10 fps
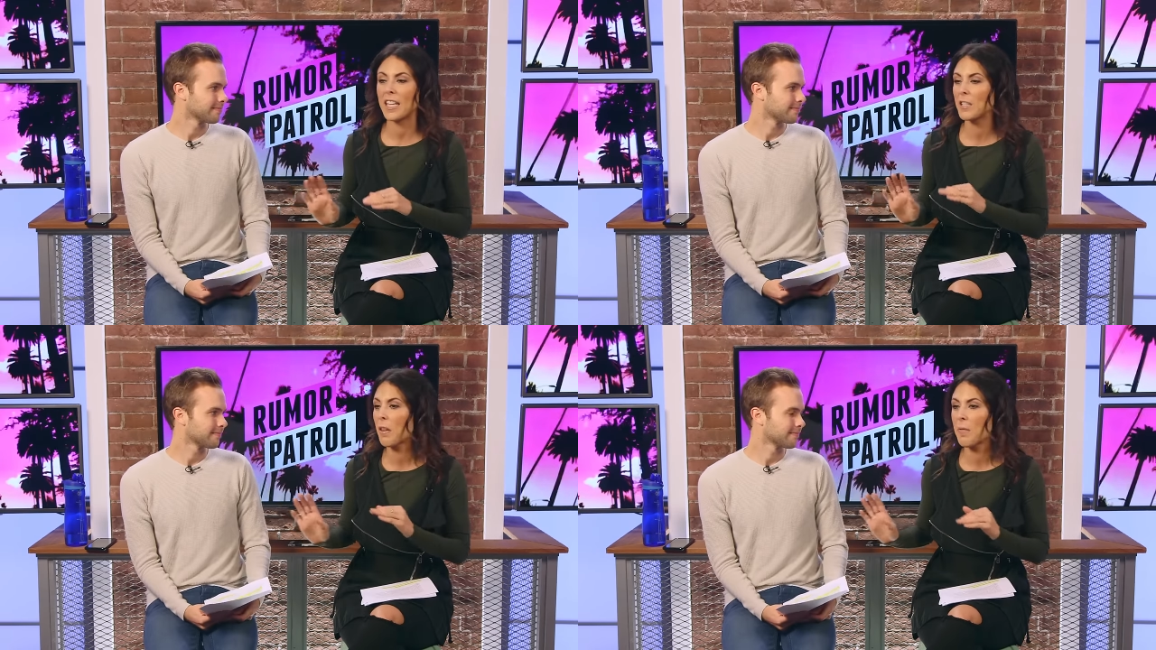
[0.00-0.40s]

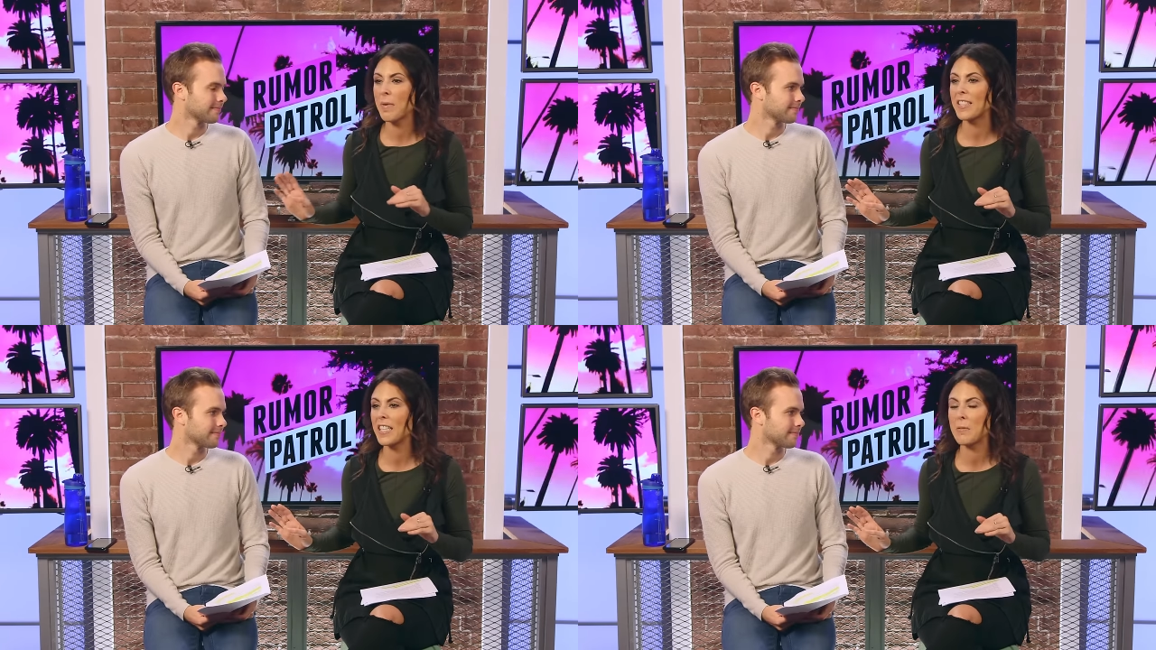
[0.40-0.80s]
Speaker 1: That's one of the
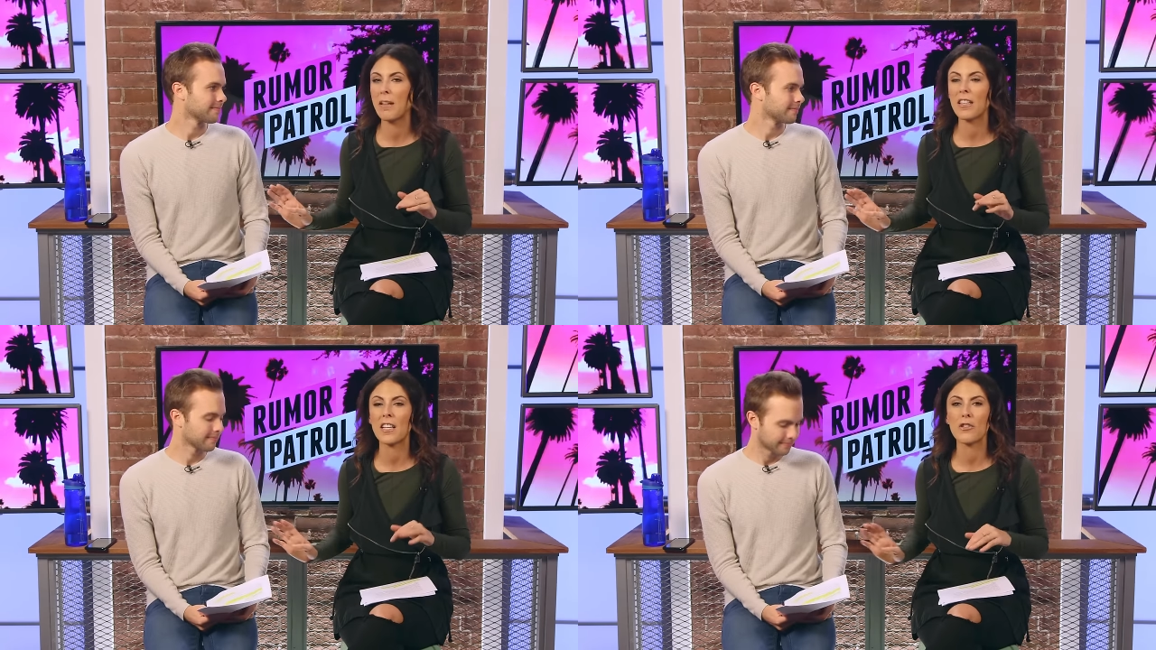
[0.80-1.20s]
best things
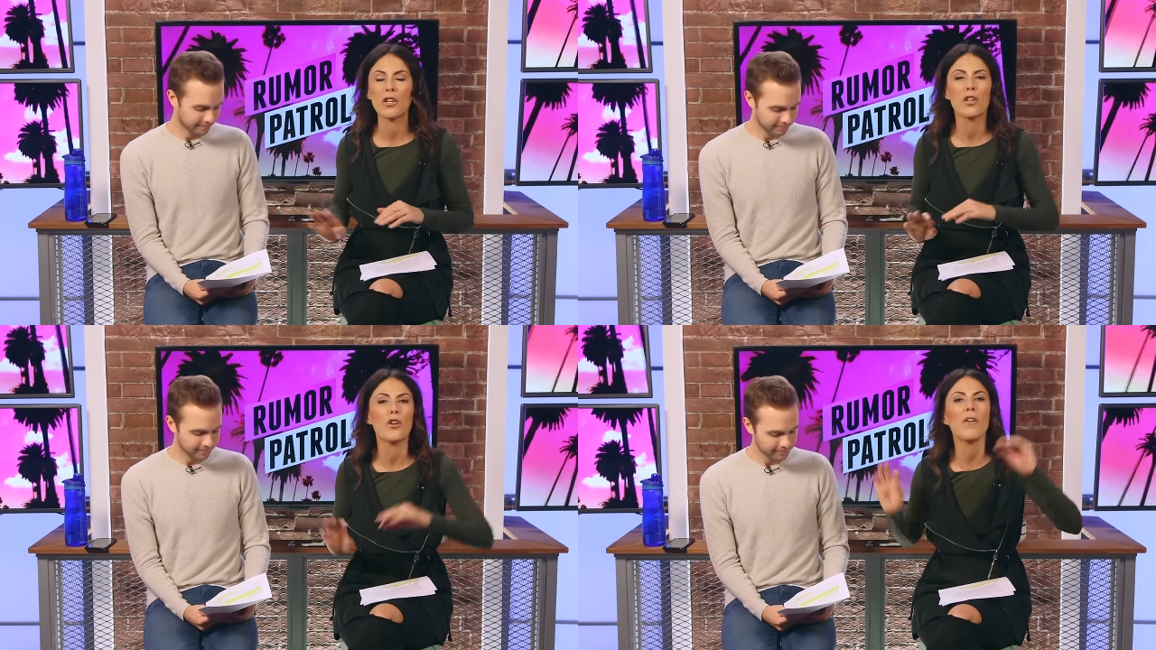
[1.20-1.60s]
about this
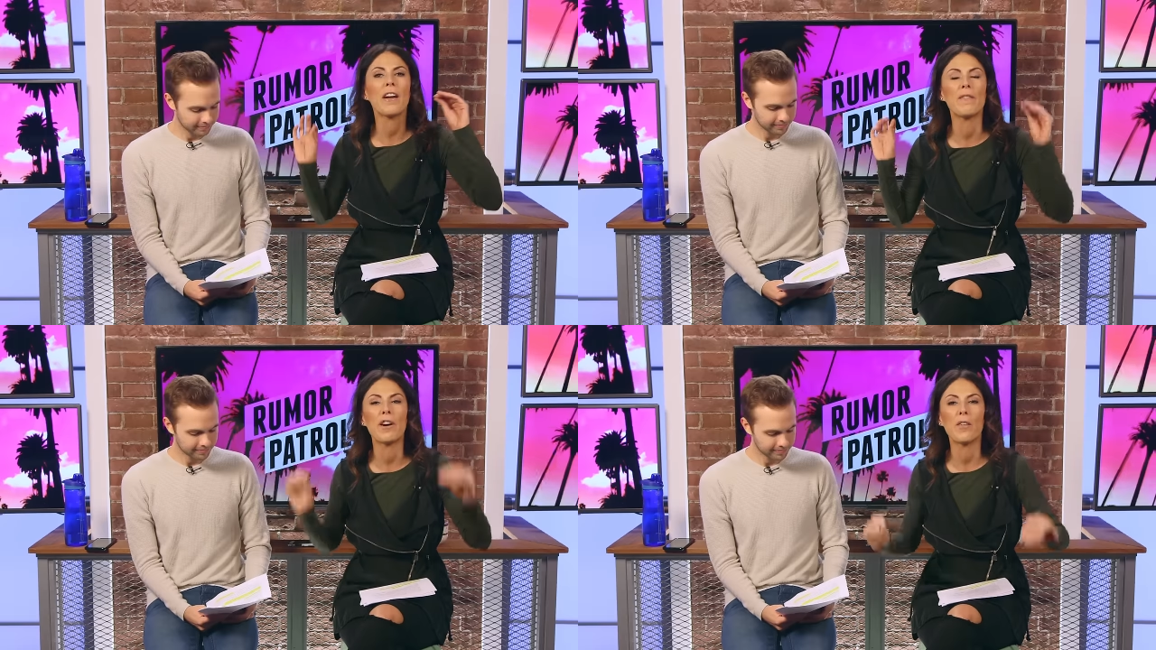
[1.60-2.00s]
country. You
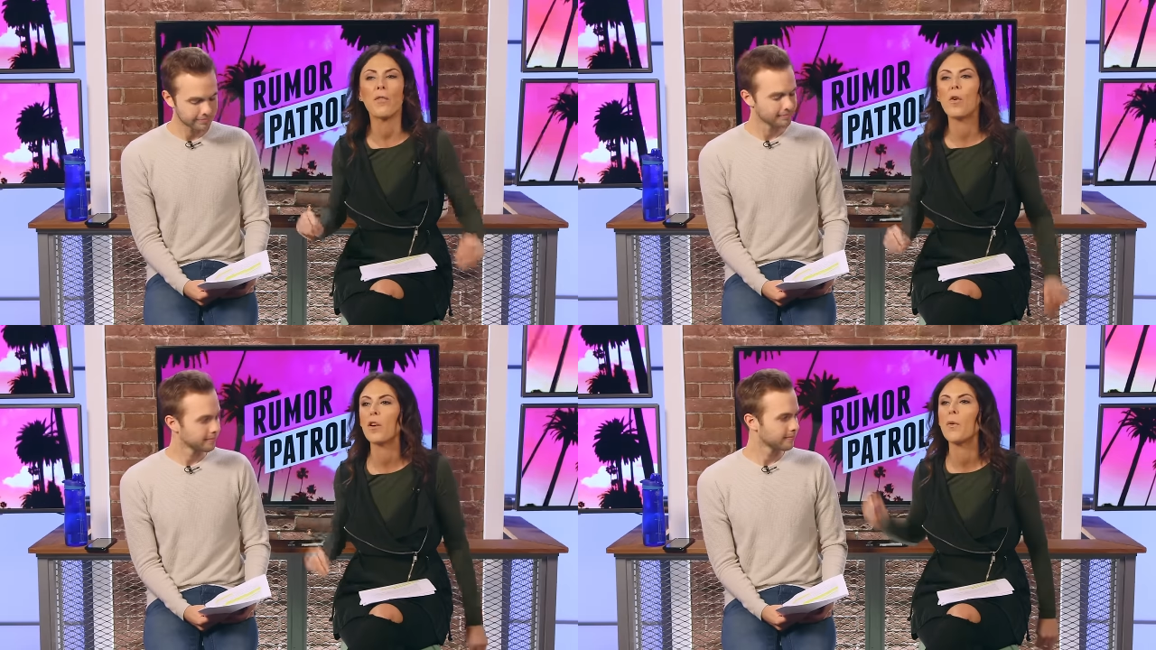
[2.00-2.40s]
can vote
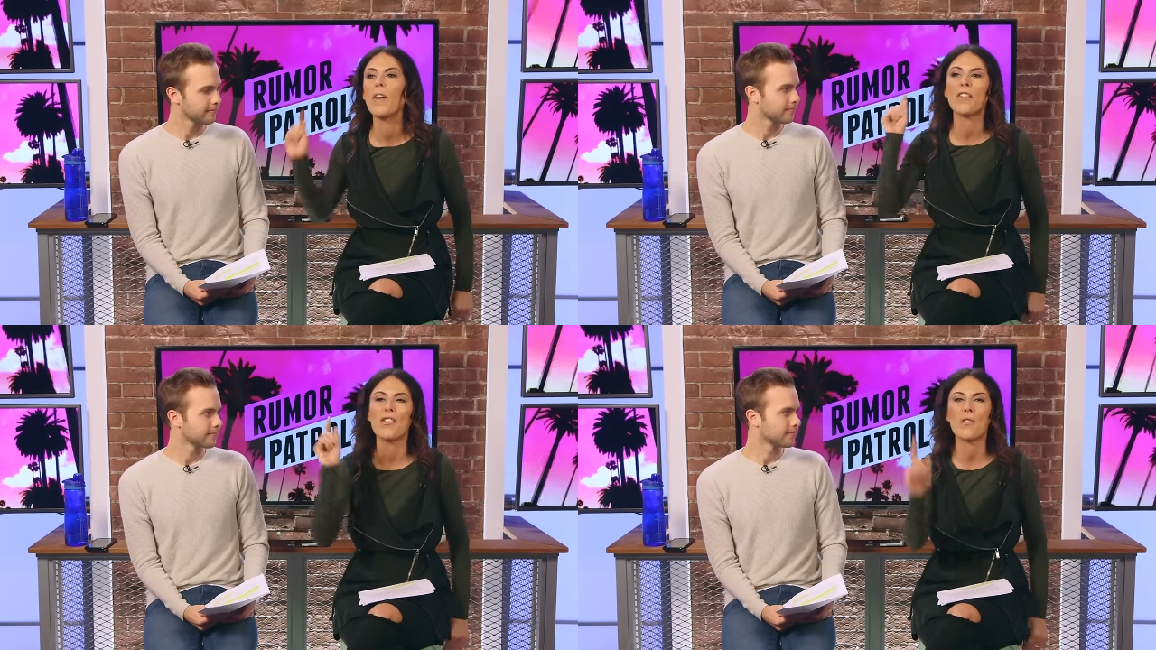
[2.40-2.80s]
for
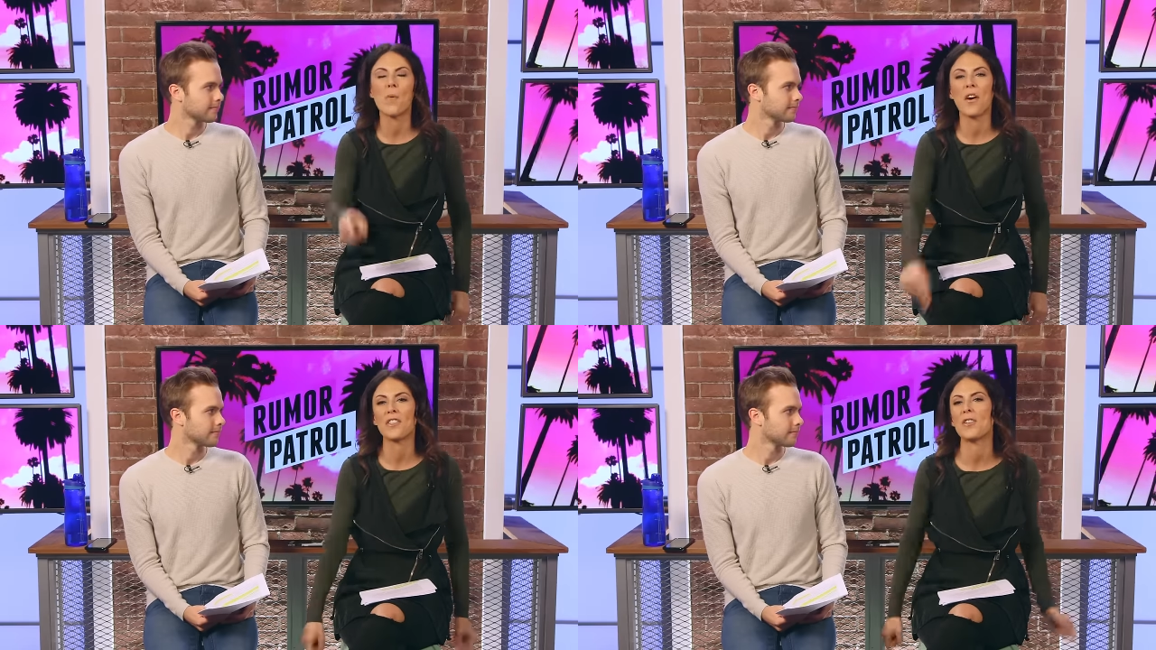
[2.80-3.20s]
whoever you
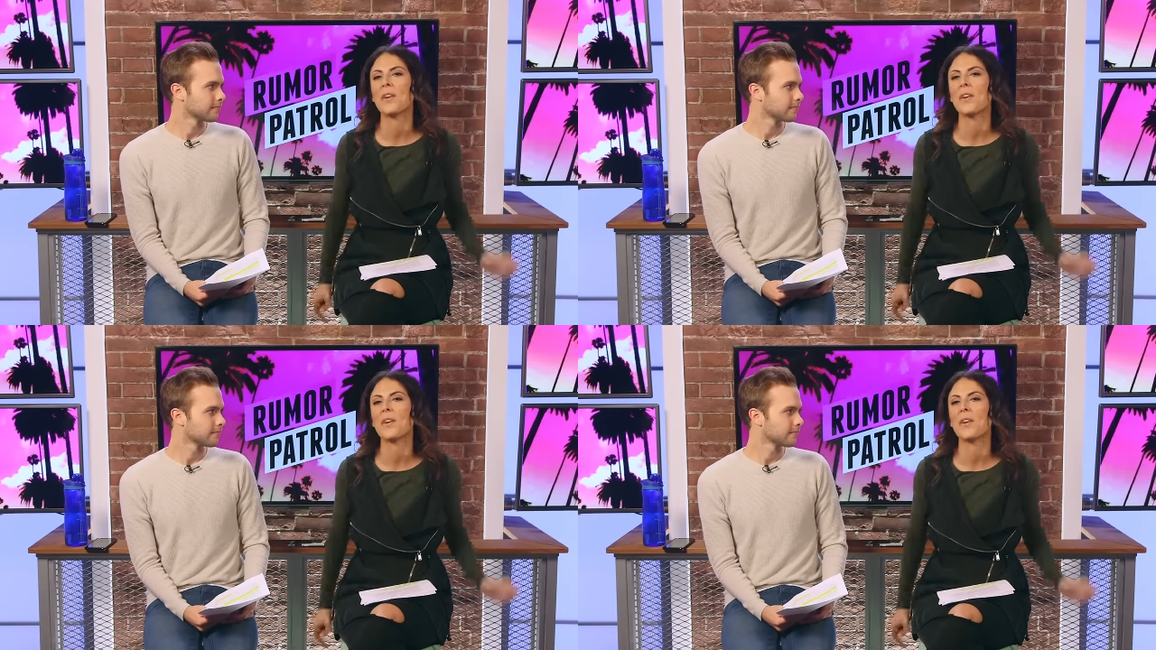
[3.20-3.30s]
want to,